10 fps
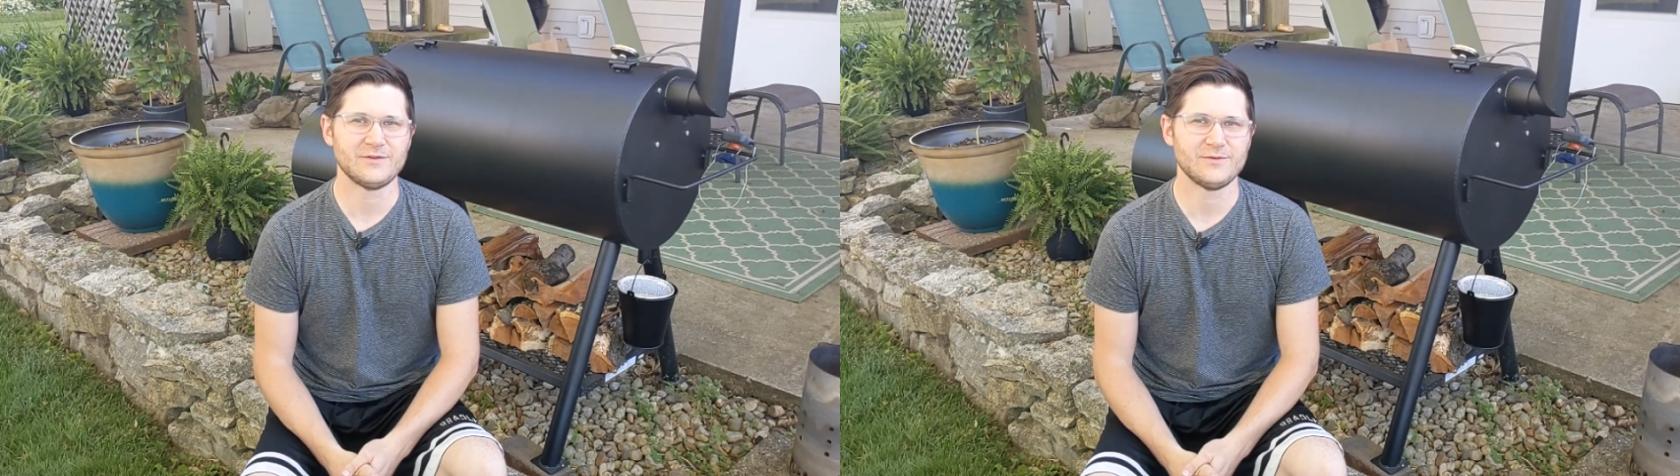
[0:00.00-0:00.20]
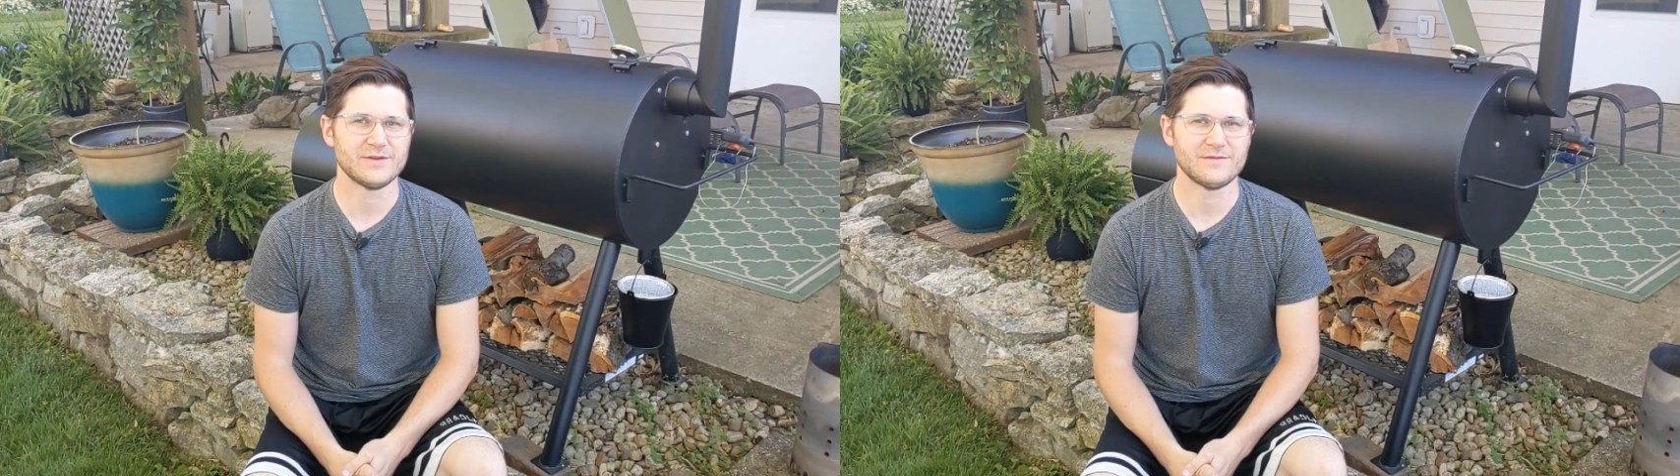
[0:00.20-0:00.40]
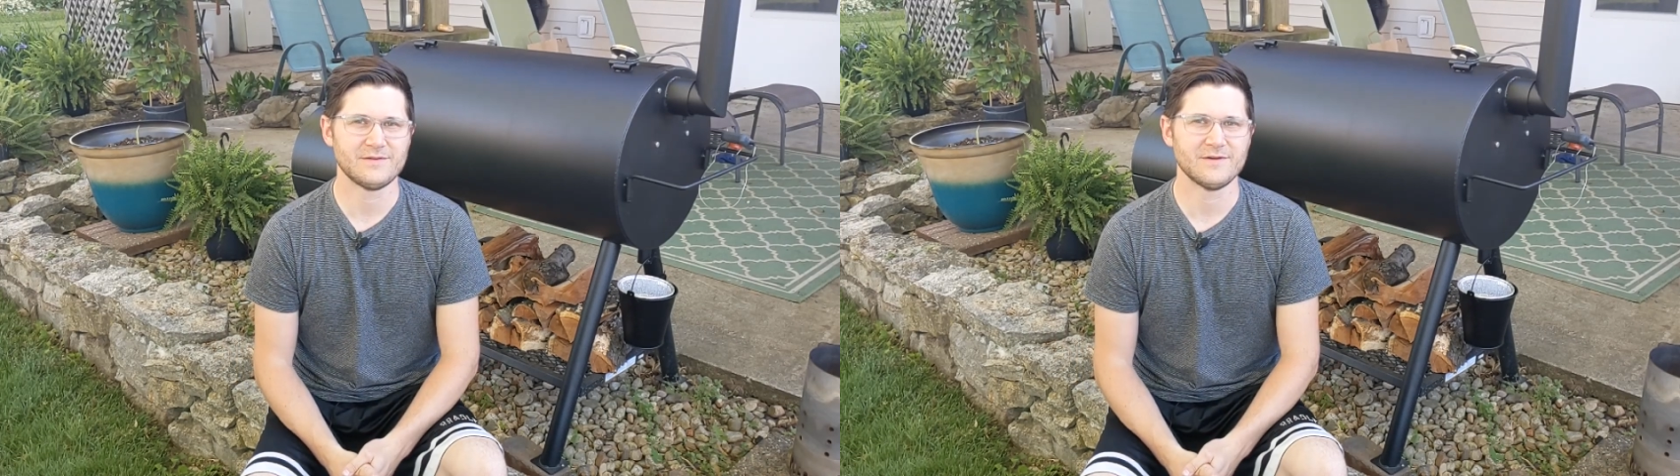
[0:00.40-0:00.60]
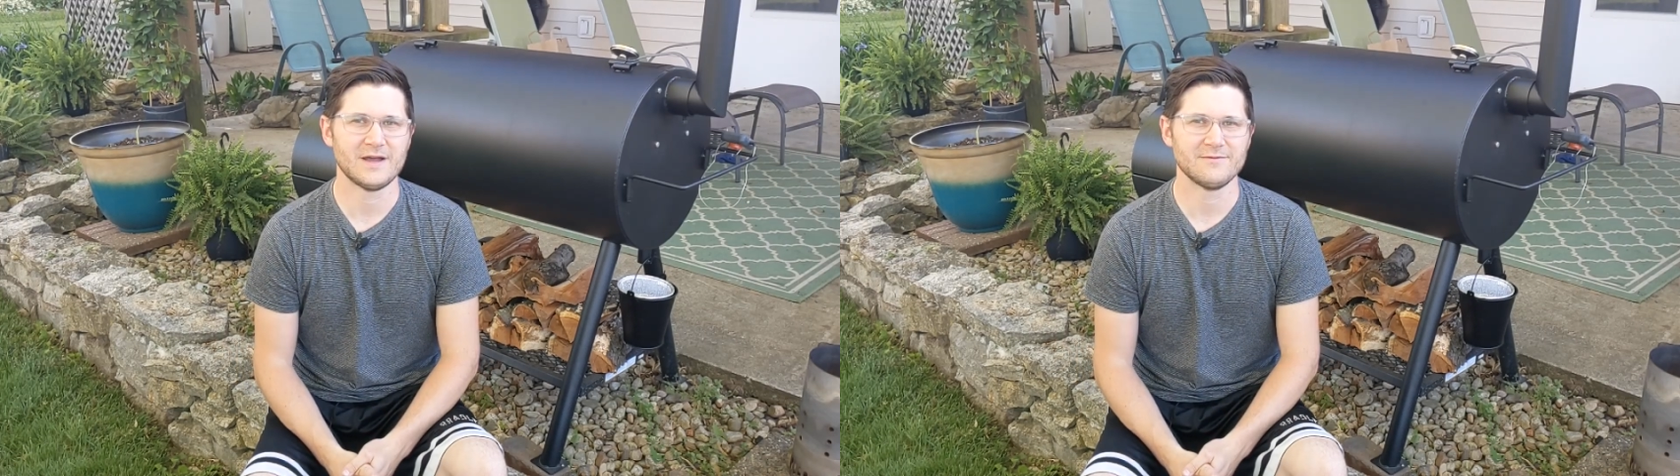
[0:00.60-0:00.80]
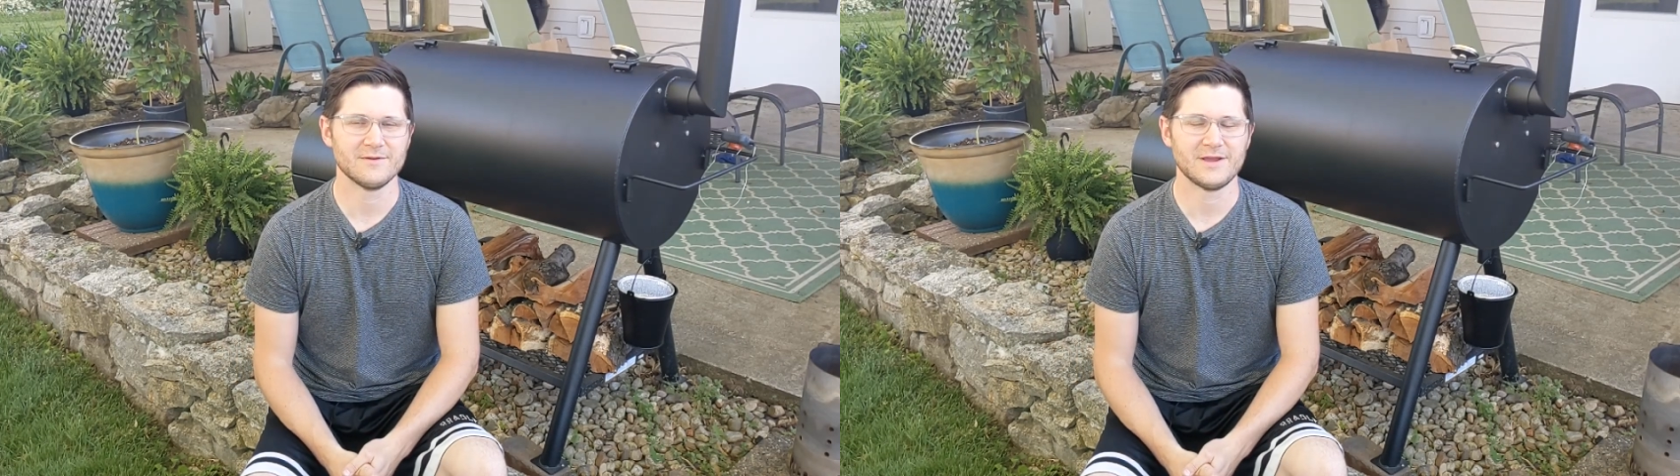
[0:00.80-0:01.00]

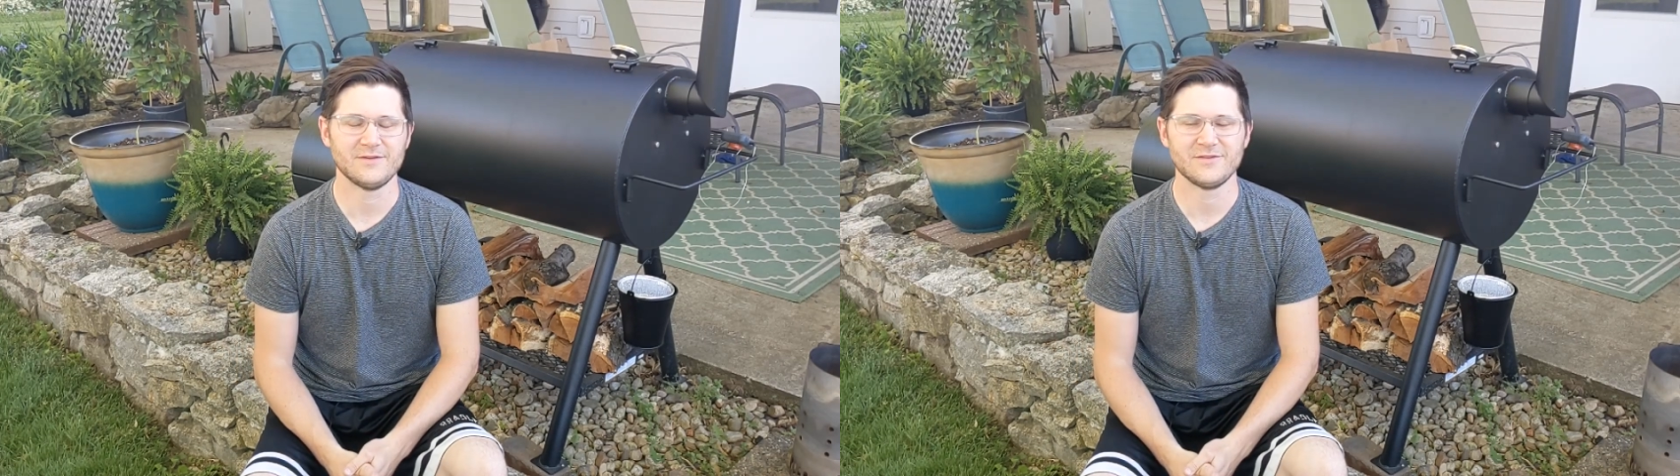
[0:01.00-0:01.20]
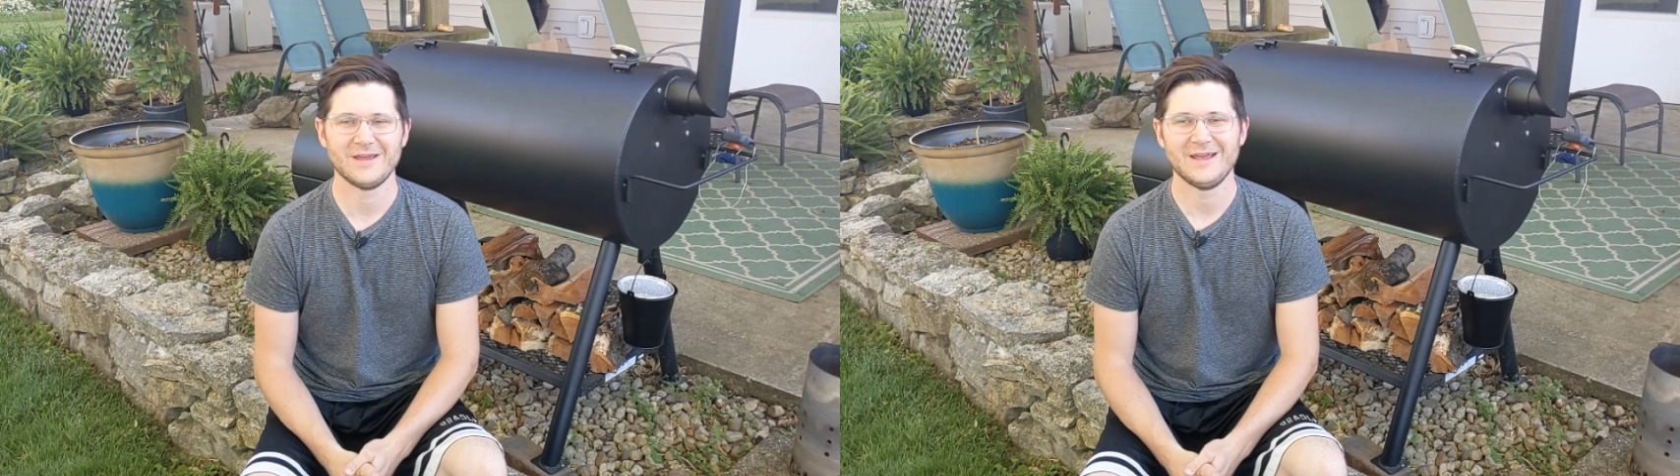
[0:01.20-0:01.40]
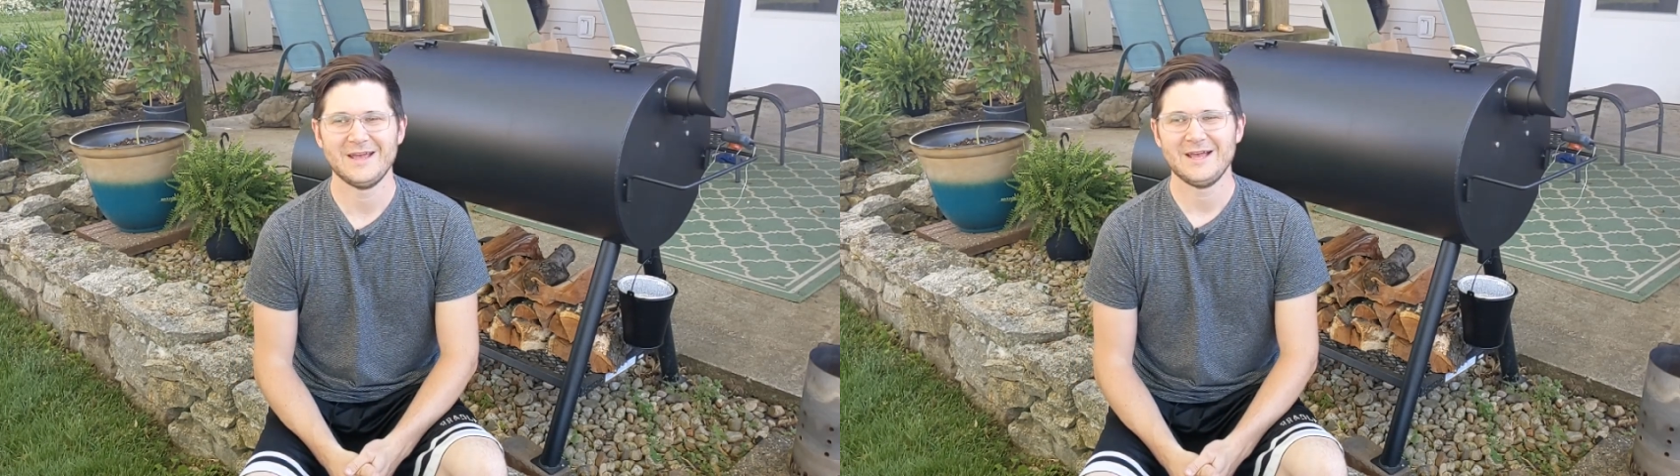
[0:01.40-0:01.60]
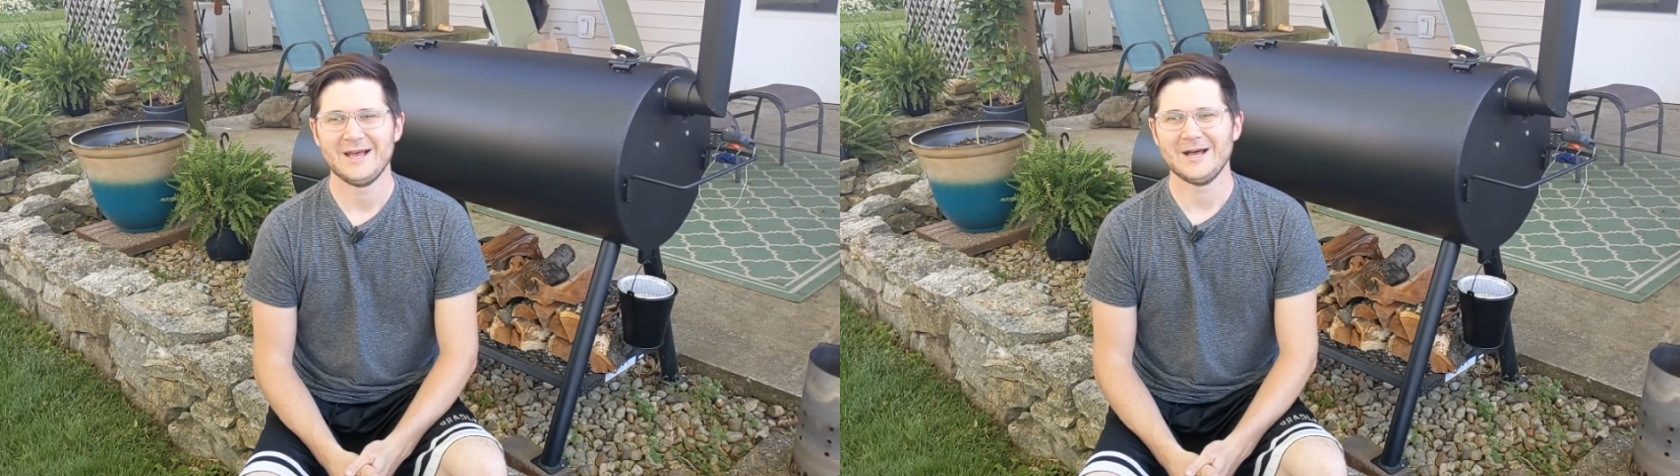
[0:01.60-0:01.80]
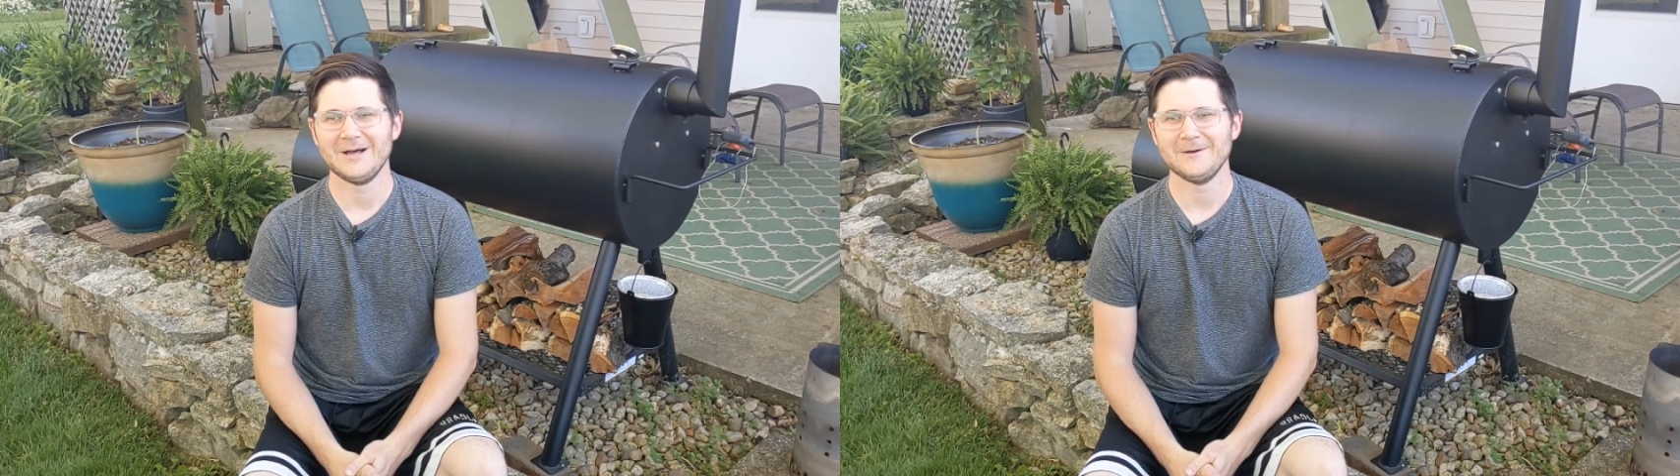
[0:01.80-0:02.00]
275 range.
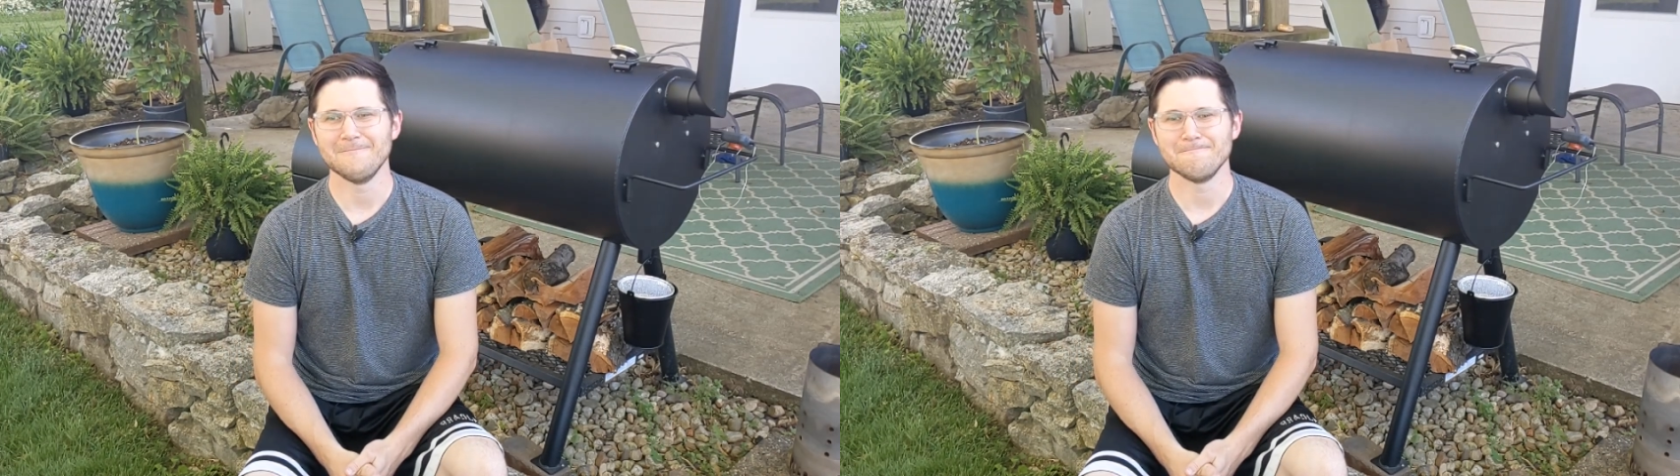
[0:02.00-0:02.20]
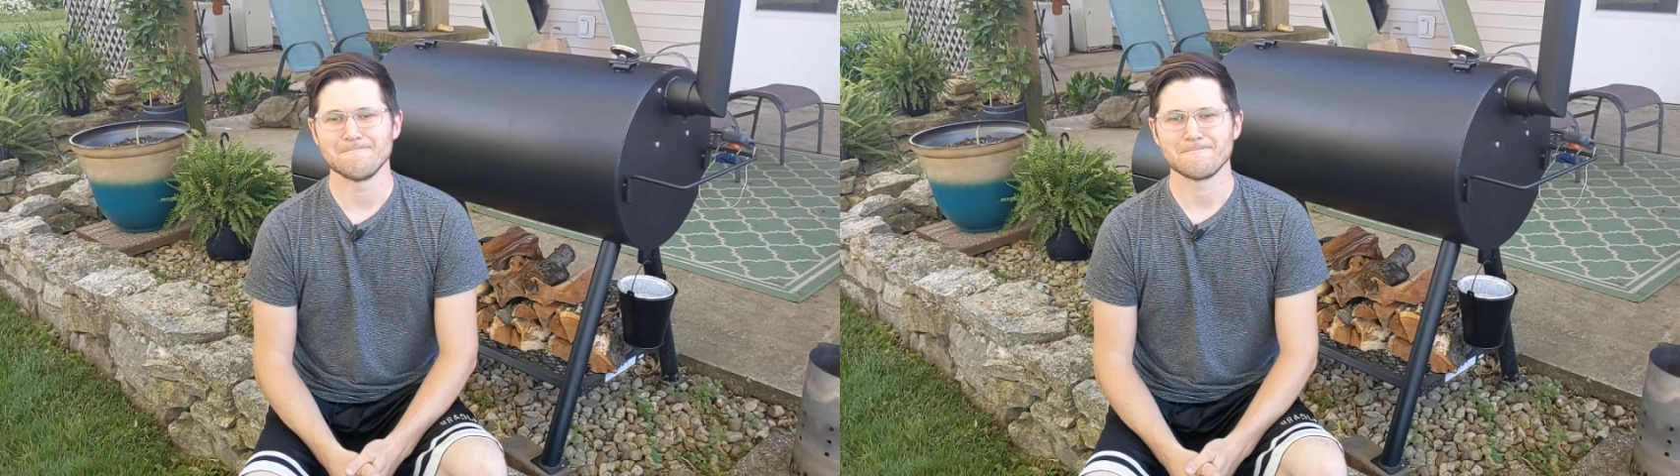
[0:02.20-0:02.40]
And